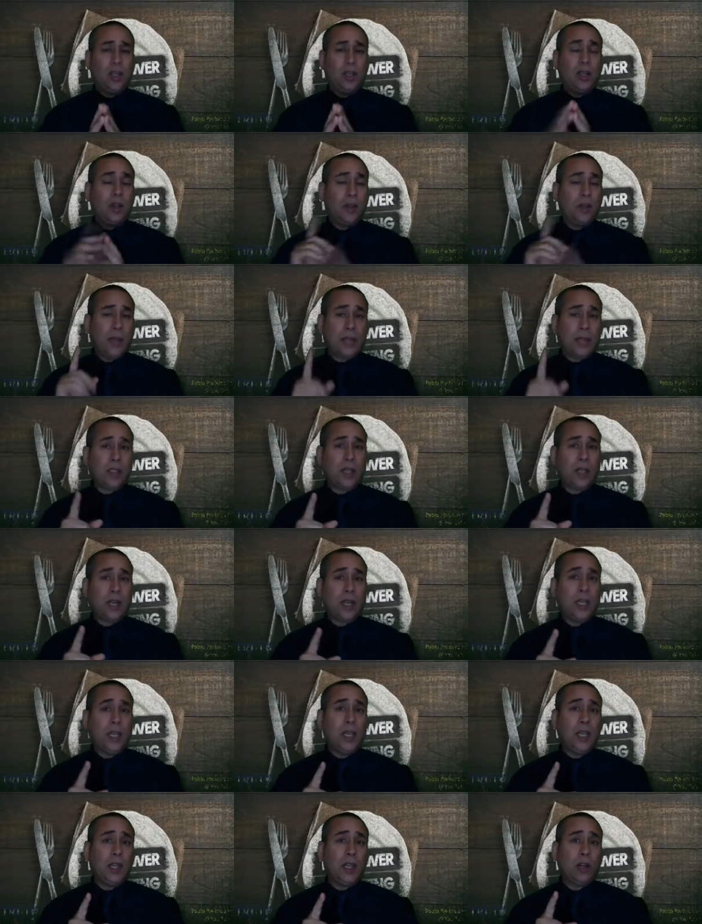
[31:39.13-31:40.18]
That's a
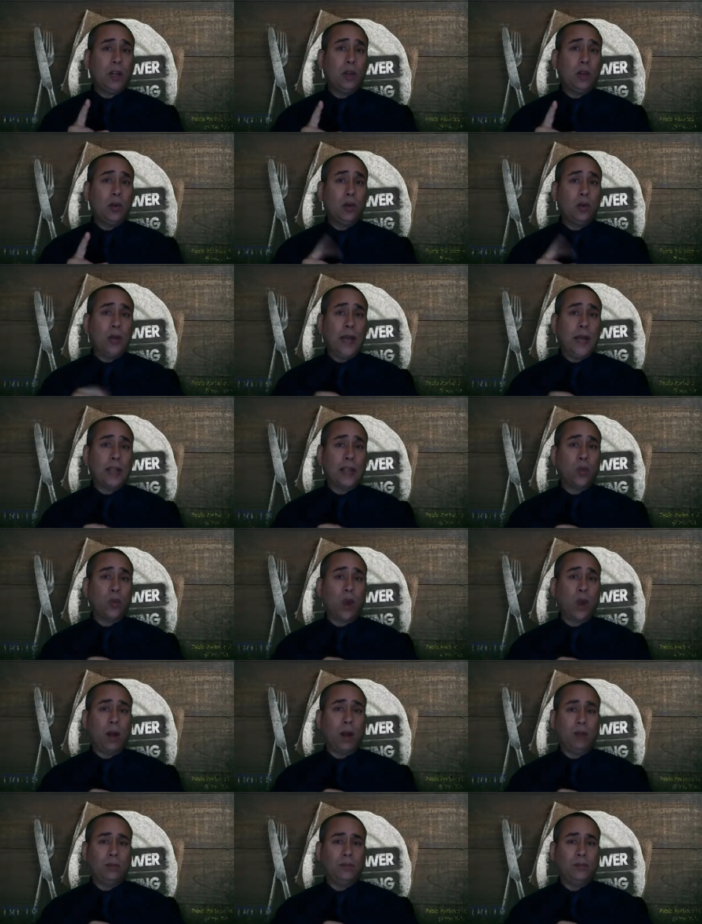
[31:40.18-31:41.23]
key clue as
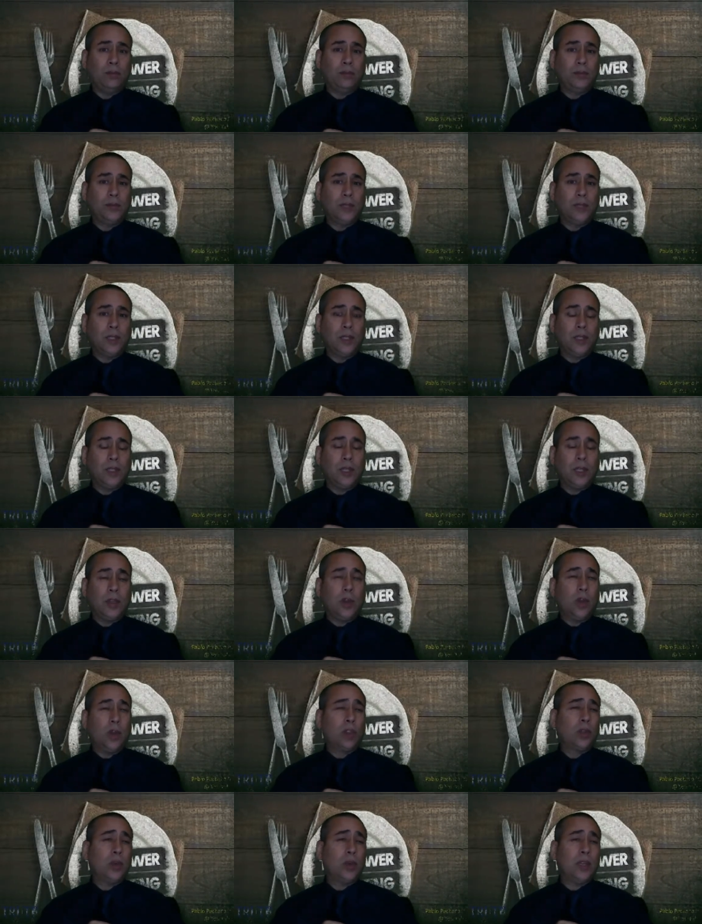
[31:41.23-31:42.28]
well.
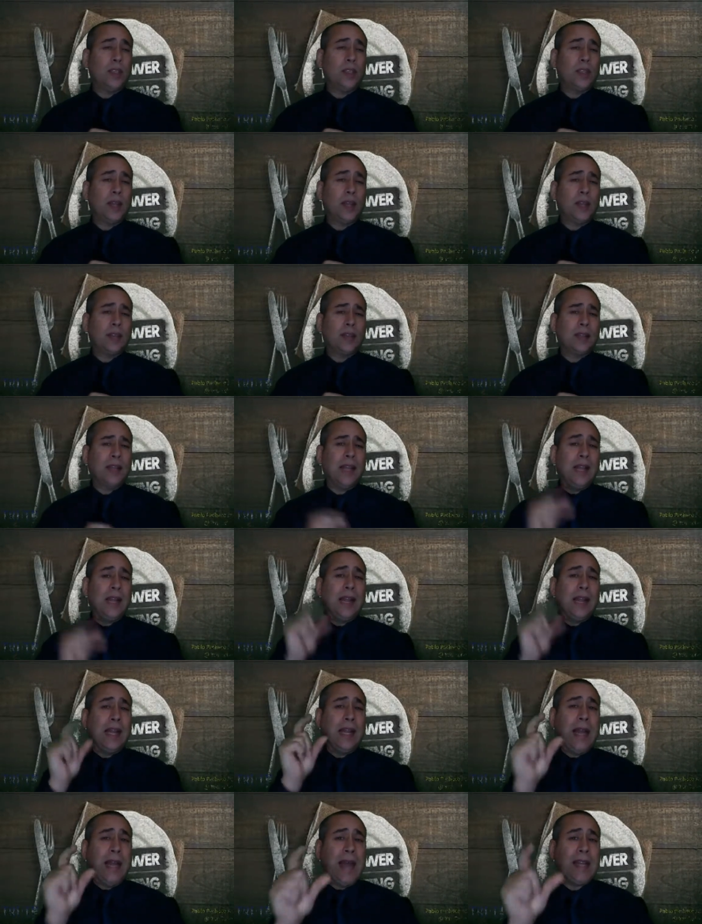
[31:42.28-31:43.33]
Notice what he says.
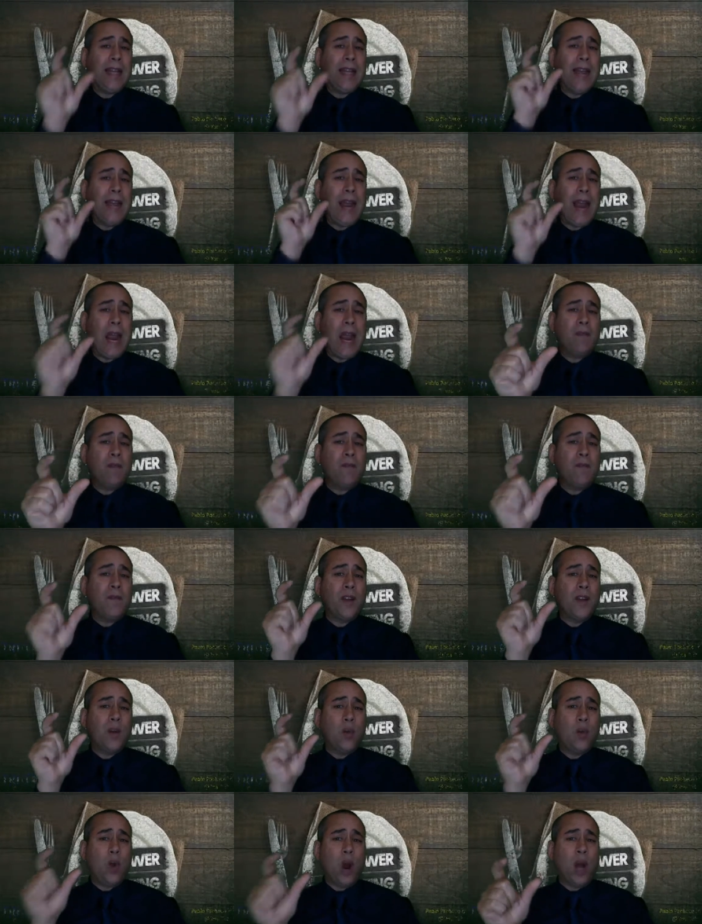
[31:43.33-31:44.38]
Let
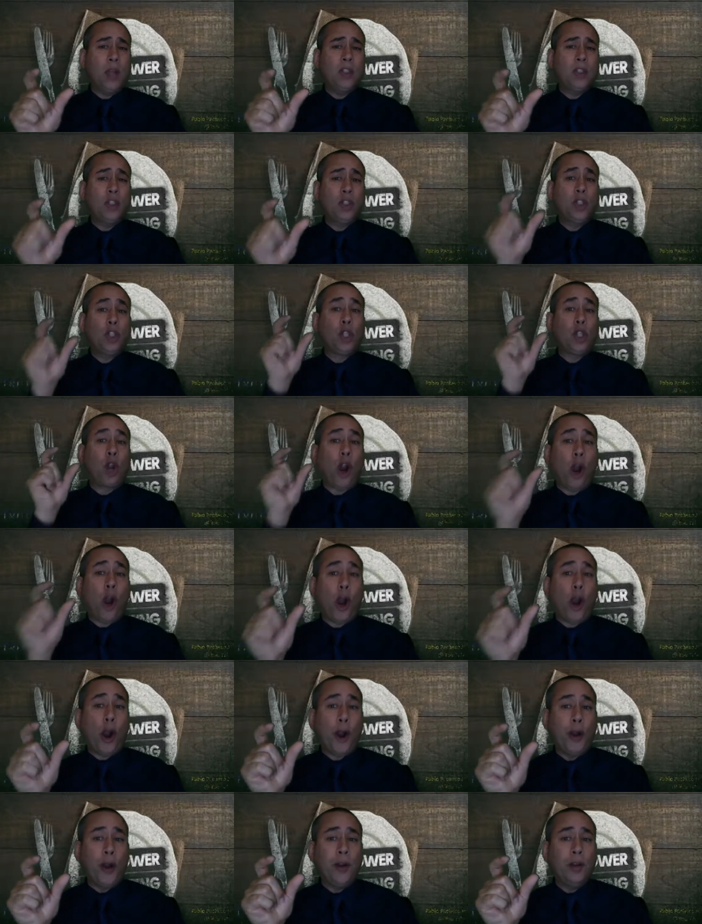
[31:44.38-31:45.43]
everyone
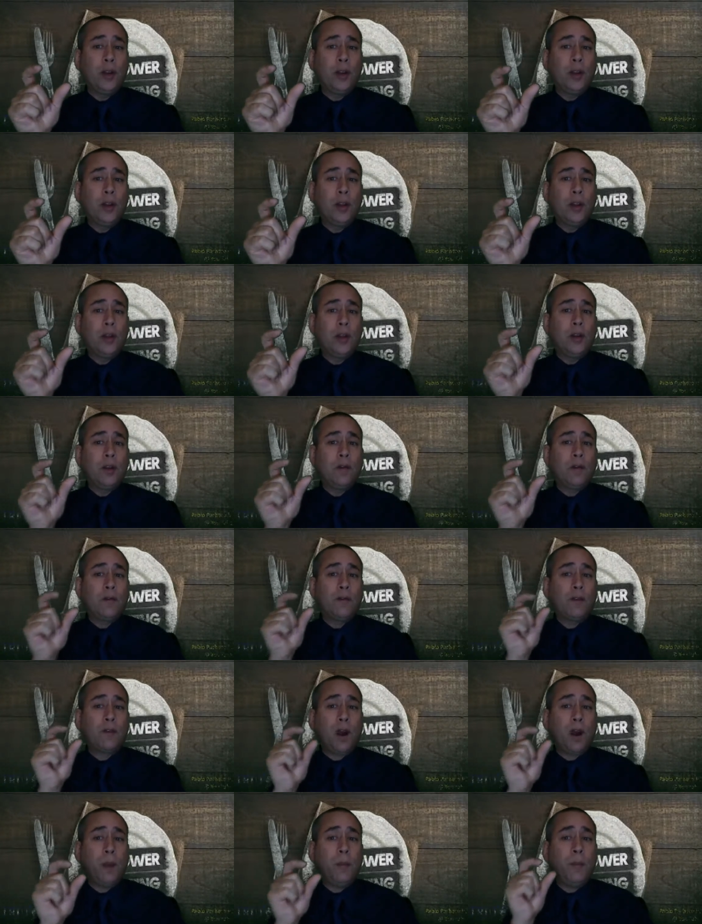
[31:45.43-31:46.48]
turn
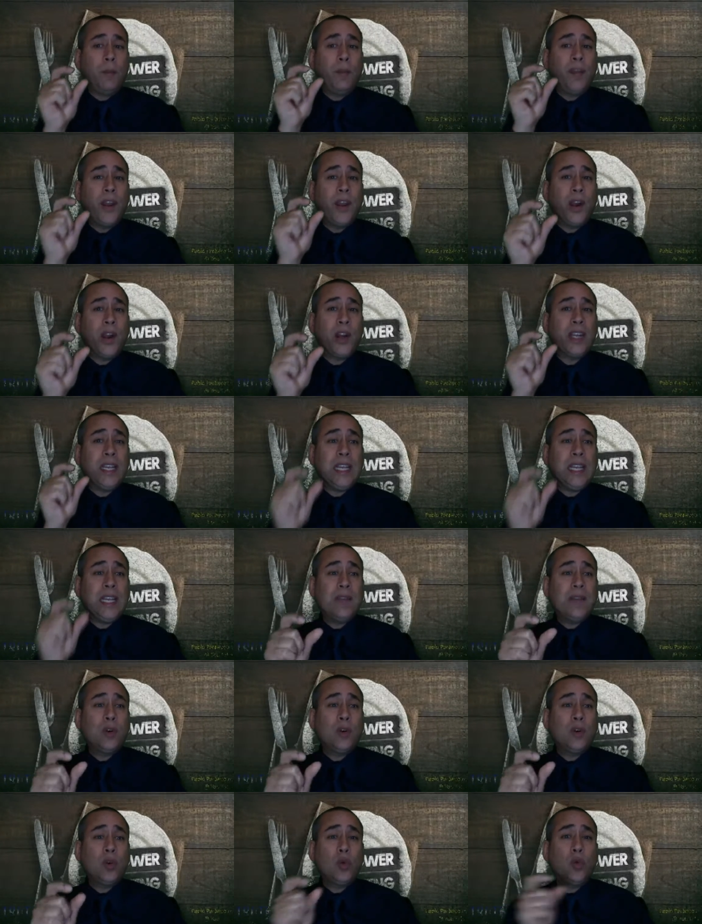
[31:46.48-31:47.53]
from their
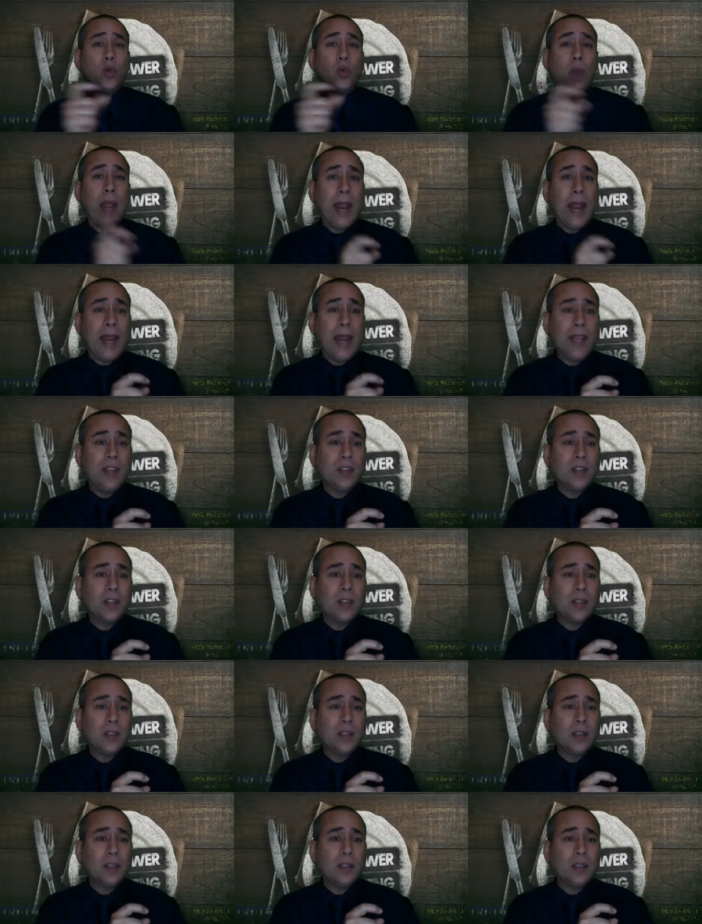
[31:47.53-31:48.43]
evil ways